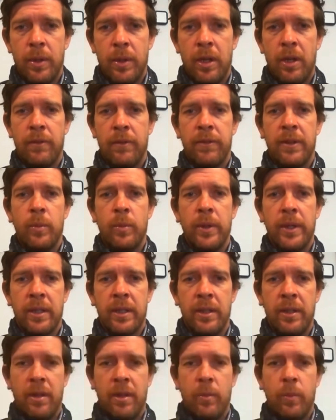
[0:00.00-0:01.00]
but hopefully we
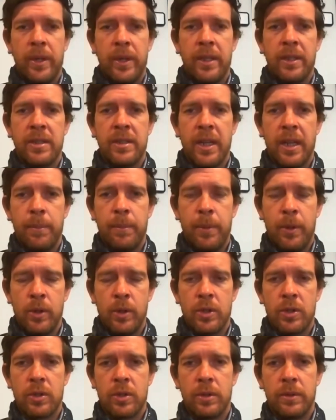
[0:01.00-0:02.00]
can we can take the
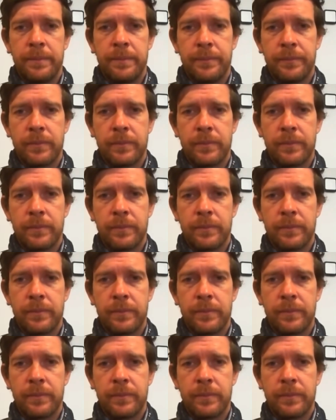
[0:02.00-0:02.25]
points.